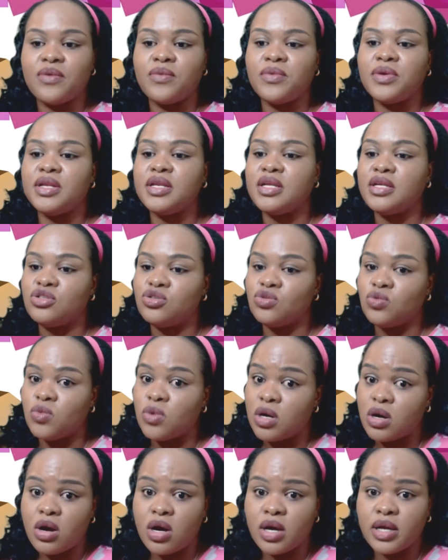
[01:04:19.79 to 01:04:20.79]
need to
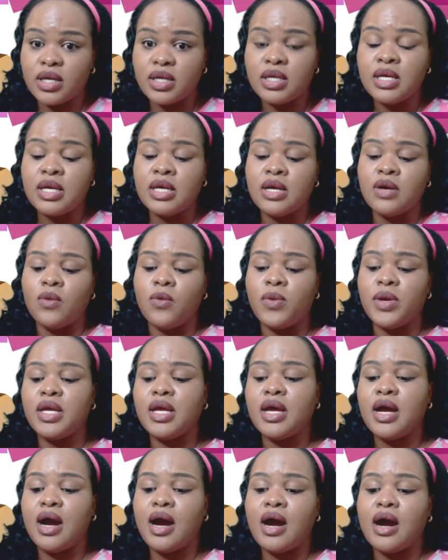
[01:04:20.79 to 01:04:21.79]
work on.
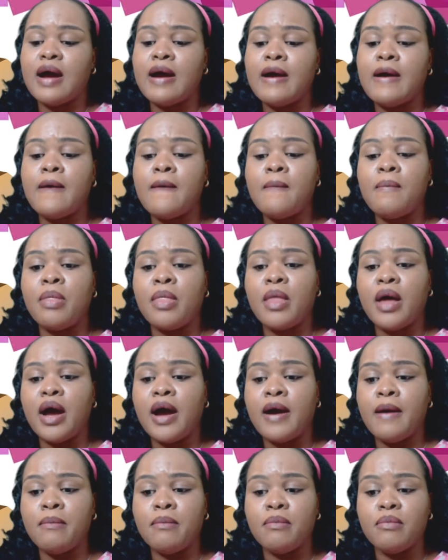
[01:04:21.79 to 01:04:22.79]
We are
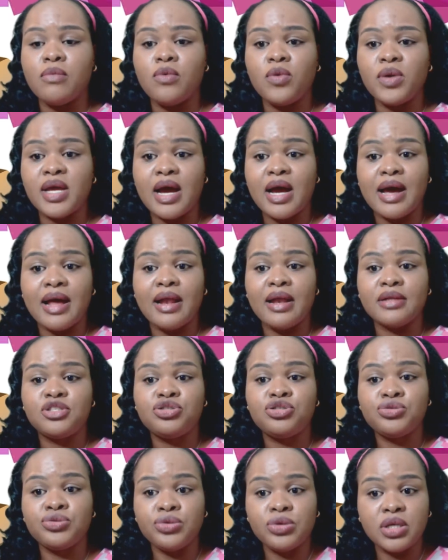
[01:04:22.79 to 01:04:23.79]

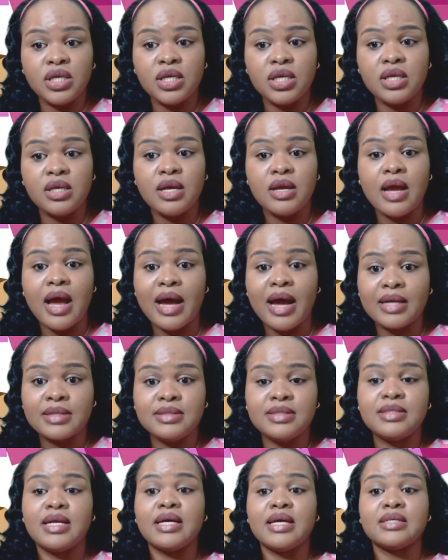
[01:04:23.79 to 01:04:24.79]
truly
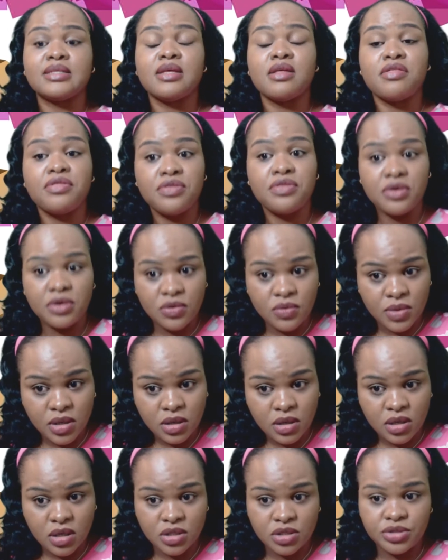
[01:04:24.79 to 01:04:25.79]
acting as third
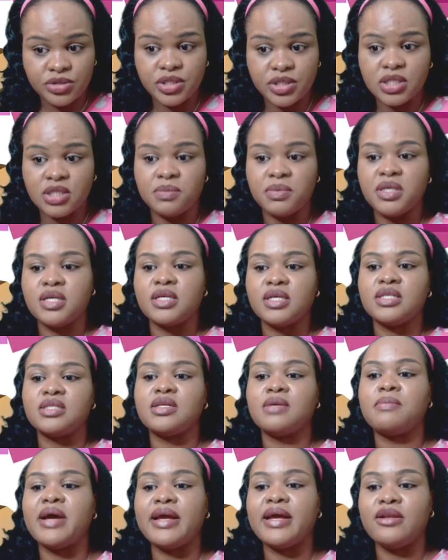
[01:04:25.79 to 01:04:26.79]
world countries, because
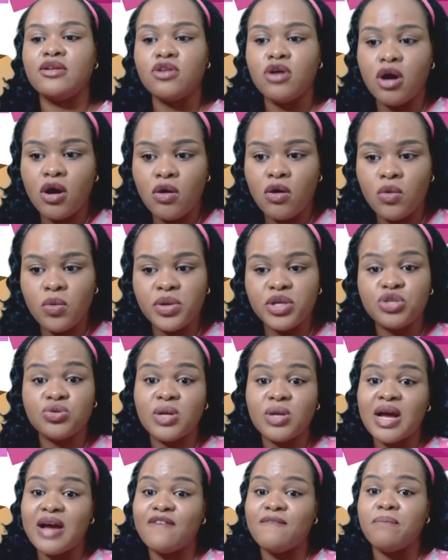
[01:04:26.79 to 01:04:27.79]
by now we should
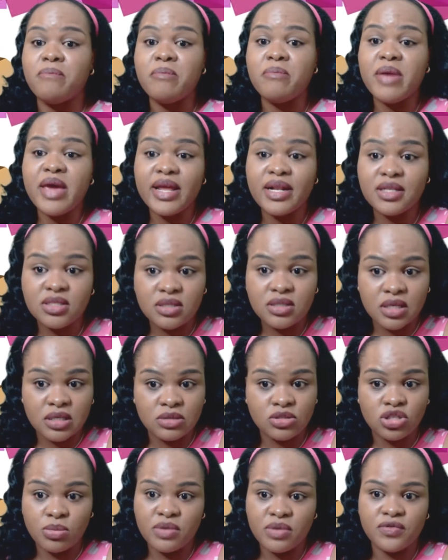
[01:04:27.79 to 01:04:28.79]
have made
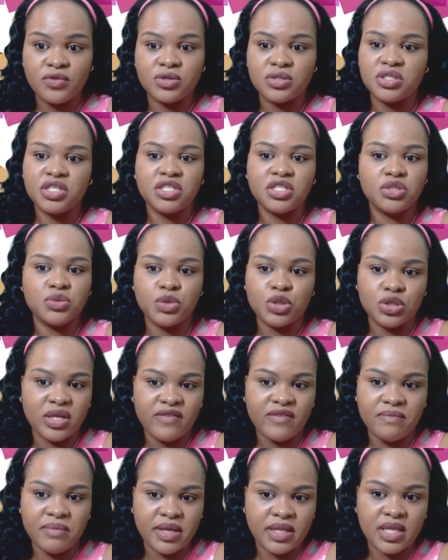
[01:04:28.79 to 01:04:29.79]
some of those changes. We should
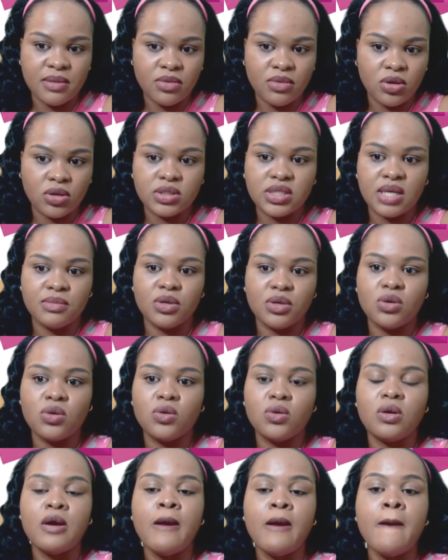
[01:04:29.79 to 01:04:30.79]
have made them long time
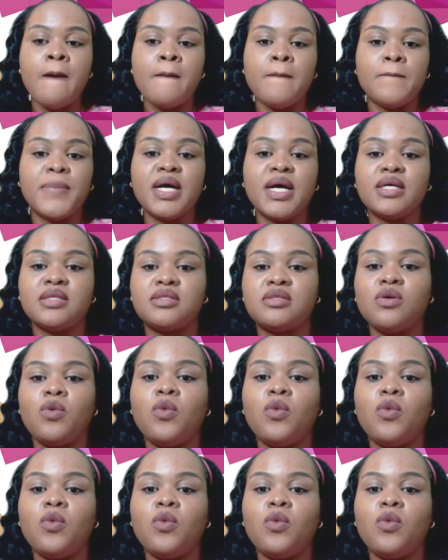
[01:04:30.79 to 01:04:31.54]
ago, but